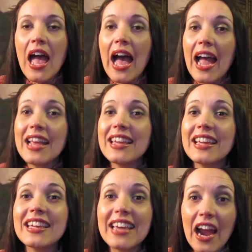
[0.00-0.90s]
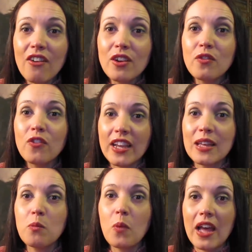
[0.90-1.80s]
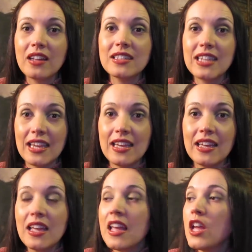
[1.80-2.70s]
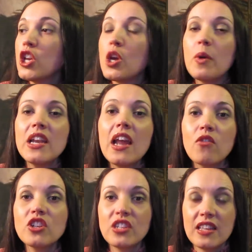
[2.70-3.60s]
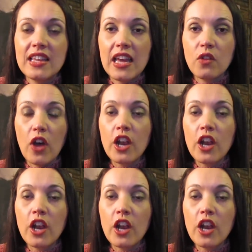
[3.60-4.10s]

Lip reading: I can guarantee freaking well to you, you would never see the end of it.